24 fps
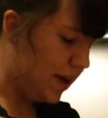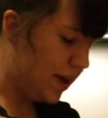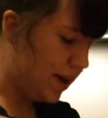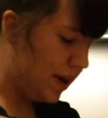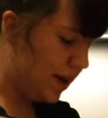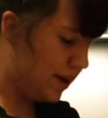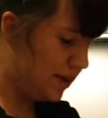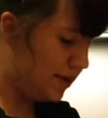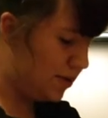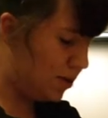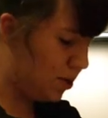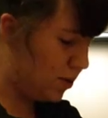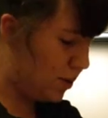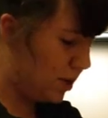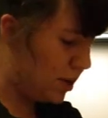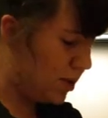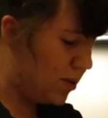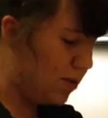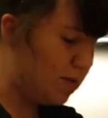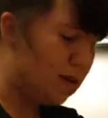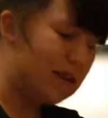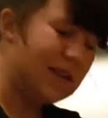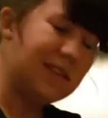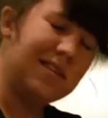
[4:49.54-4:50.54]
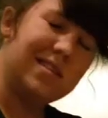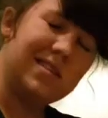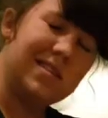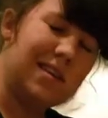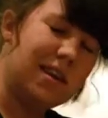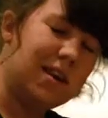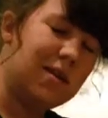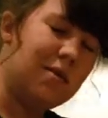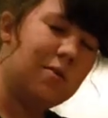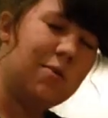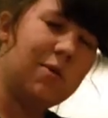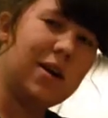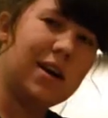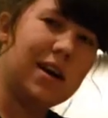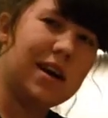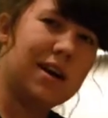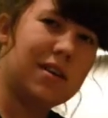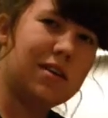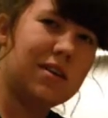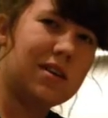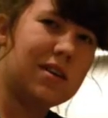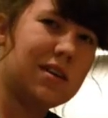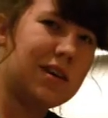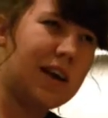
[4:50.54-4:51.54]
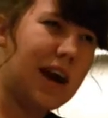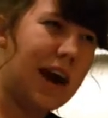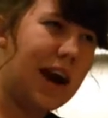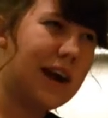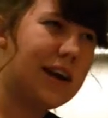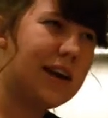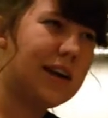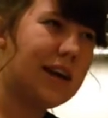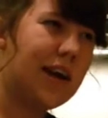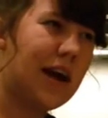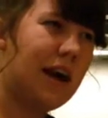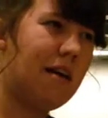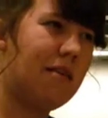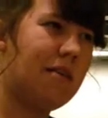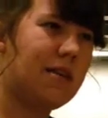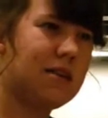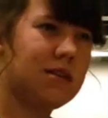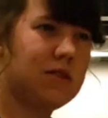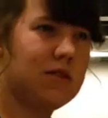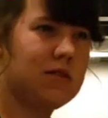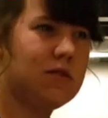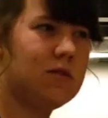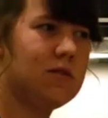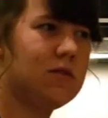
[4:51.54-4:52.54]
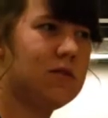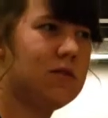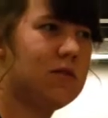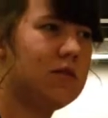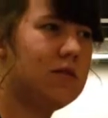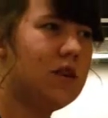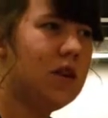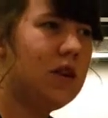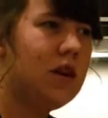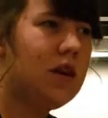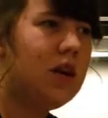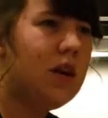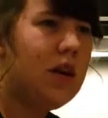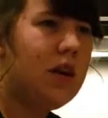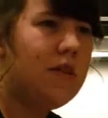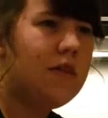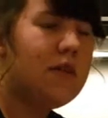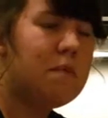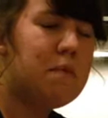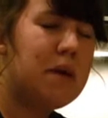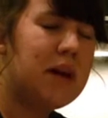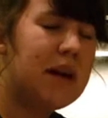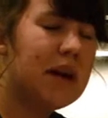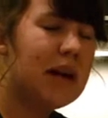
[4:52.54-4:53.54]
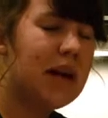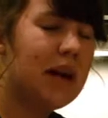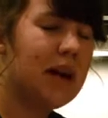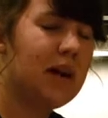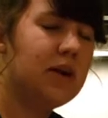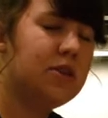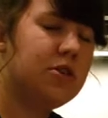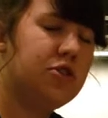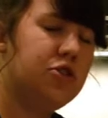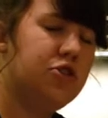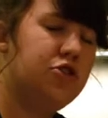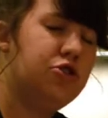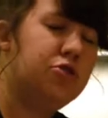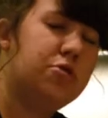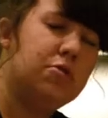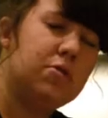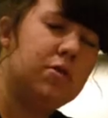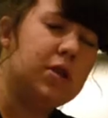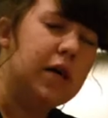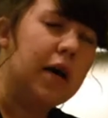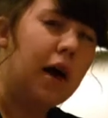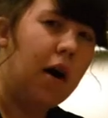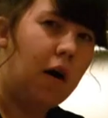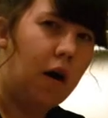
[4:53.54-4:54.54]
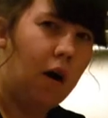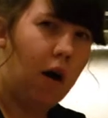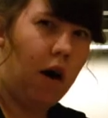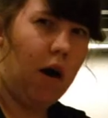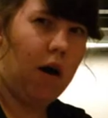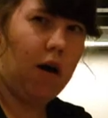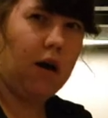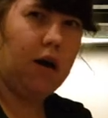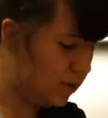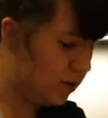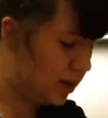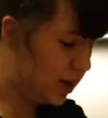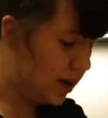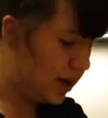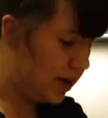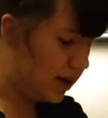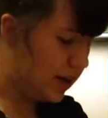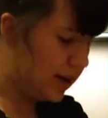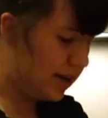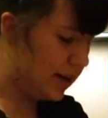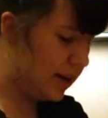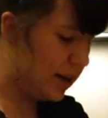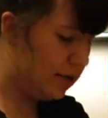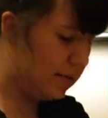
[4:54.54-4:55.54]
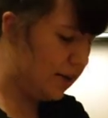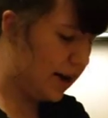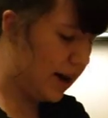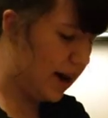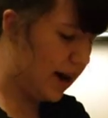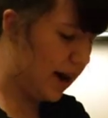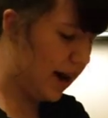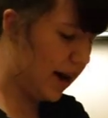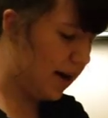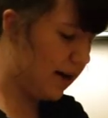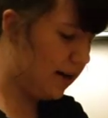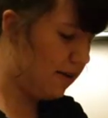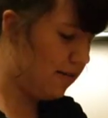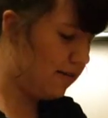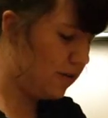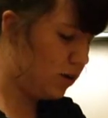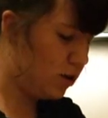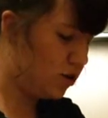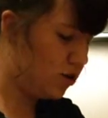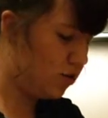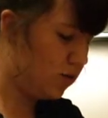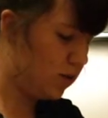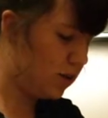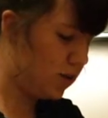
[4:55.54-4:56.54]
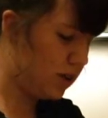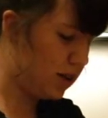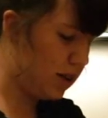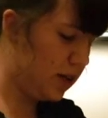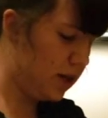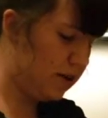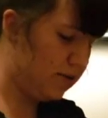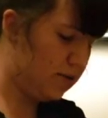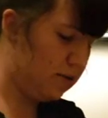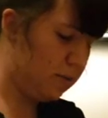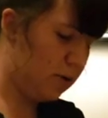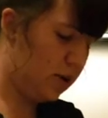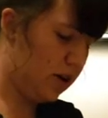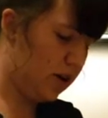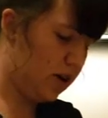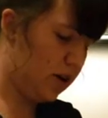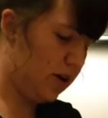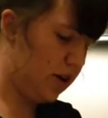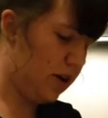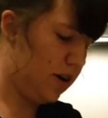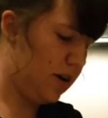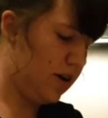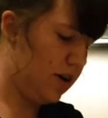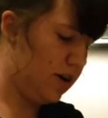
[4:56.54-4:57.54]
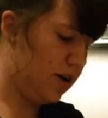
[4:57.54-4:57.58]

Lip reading: and so that you can see what kind of characters the main characters truly are. He may have a short-lived part.